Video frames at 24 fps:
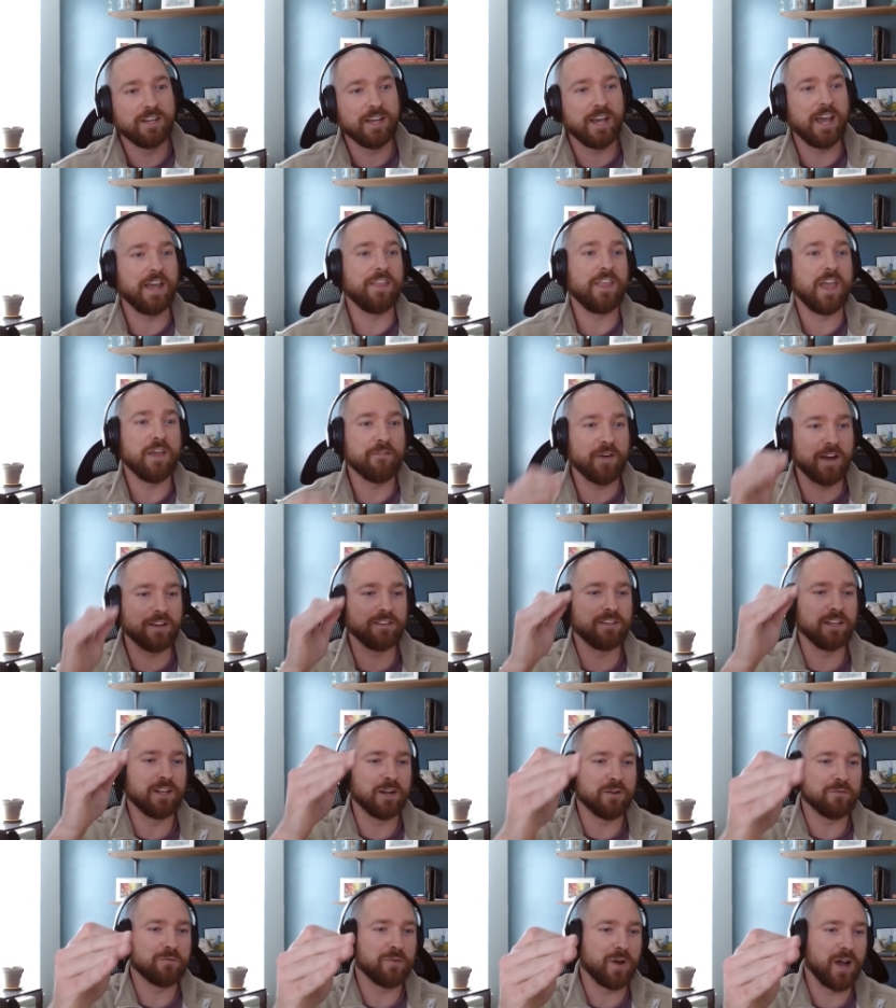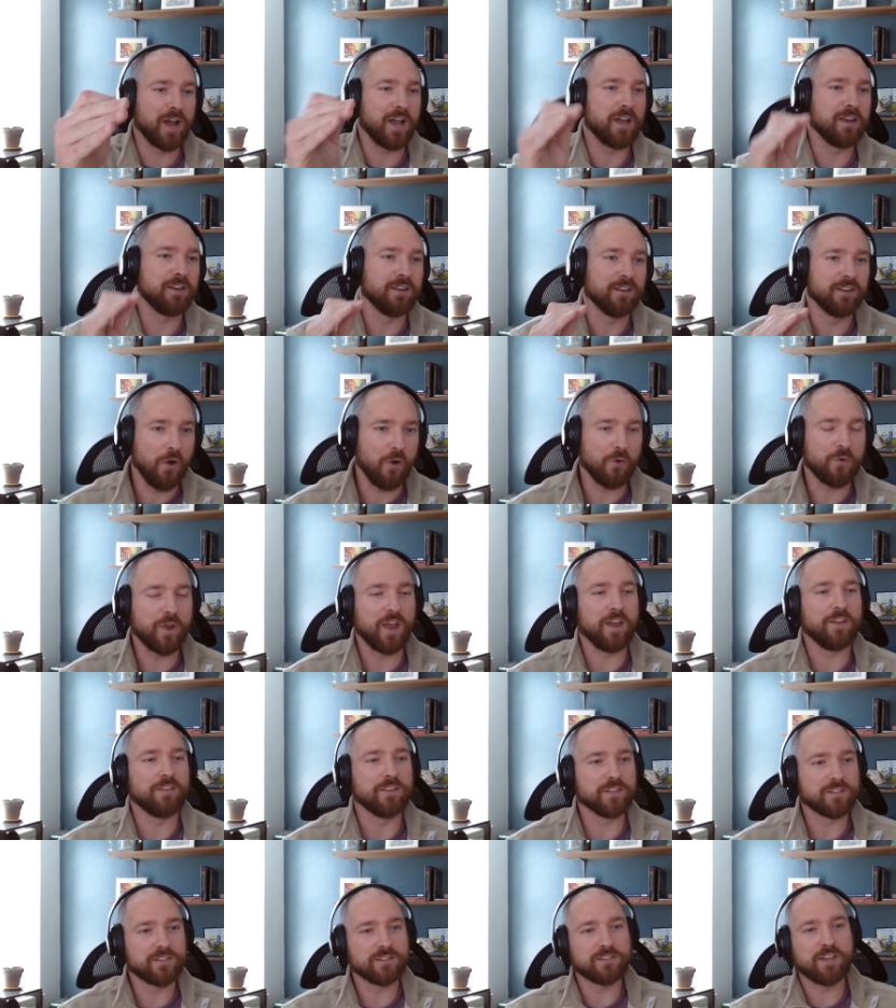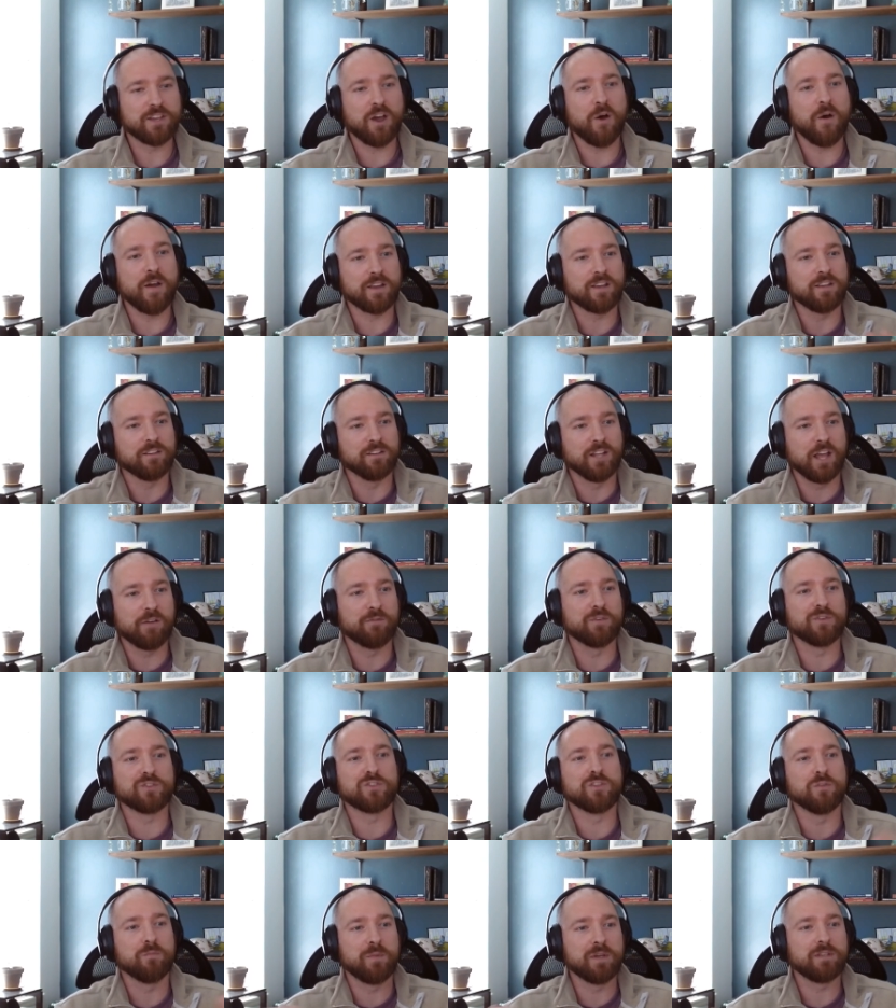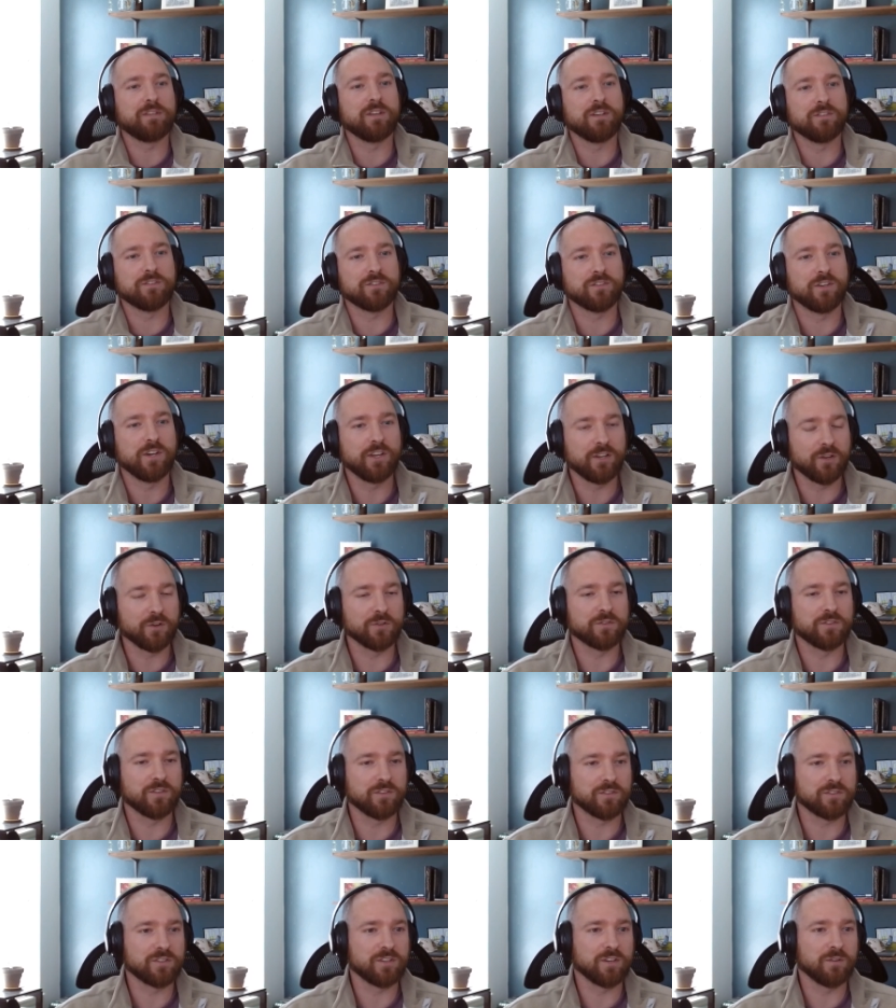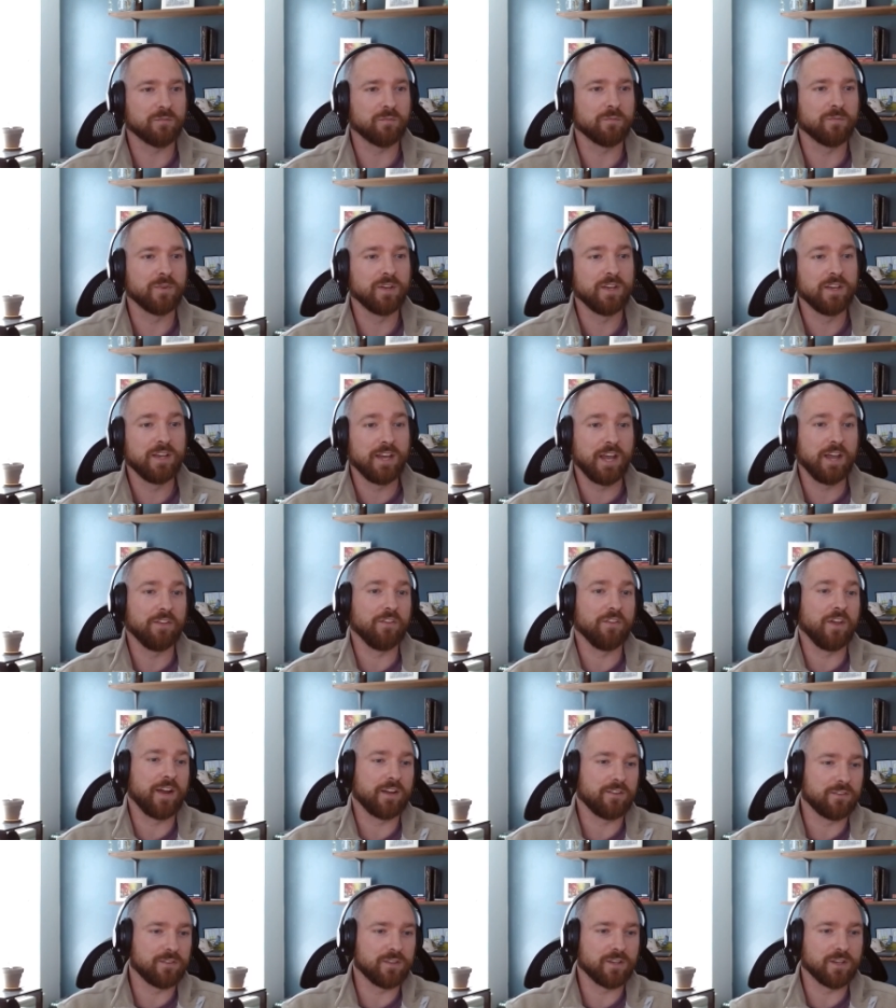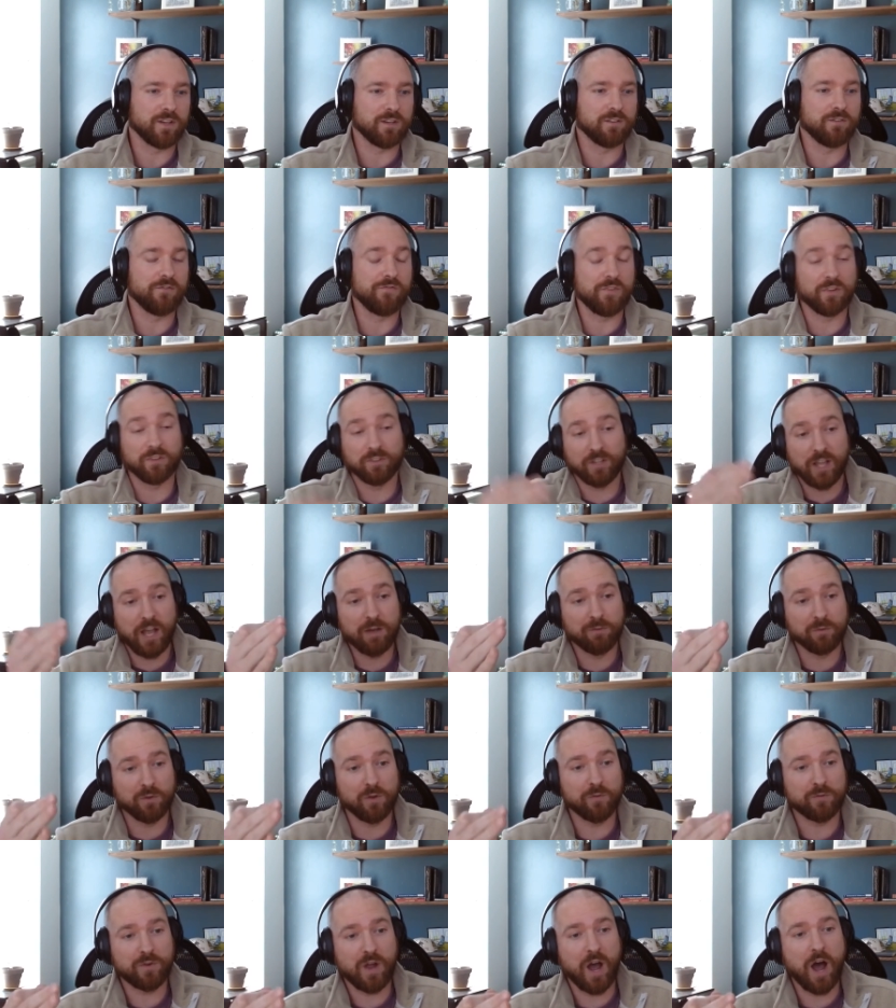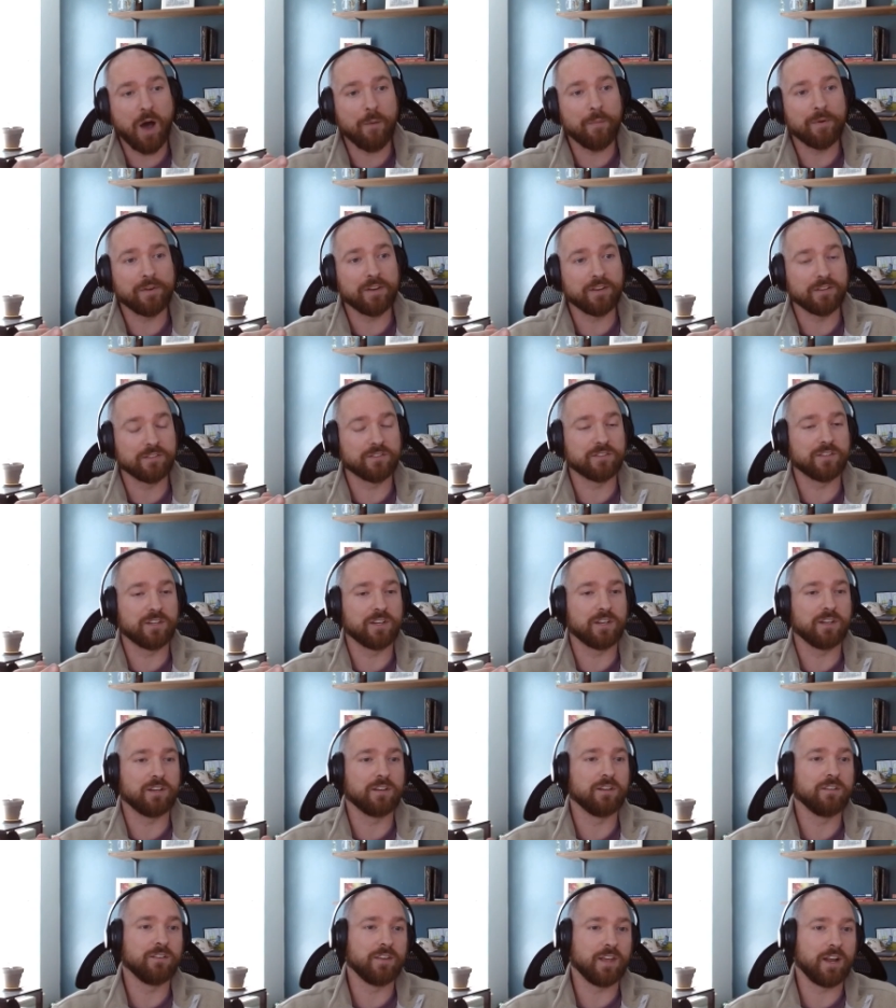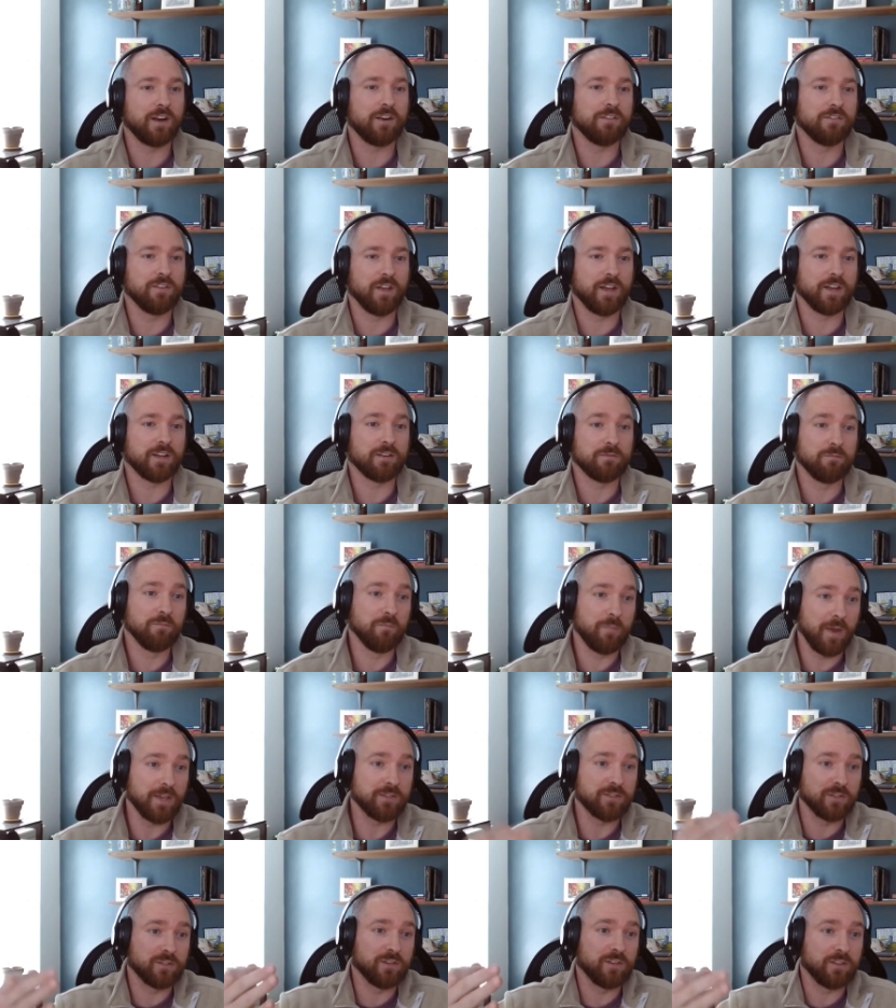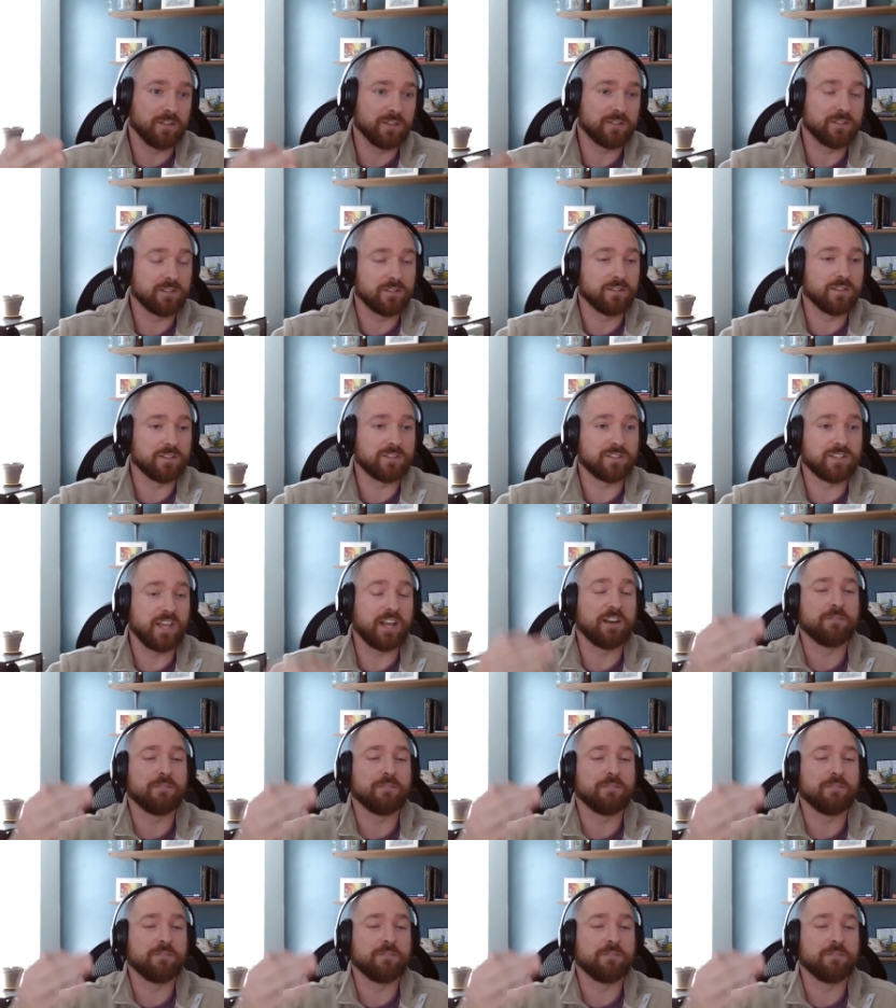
and they've identified, okay, this is how I can leverage the Bittensor ecosystem and like the level of competency that like basically this set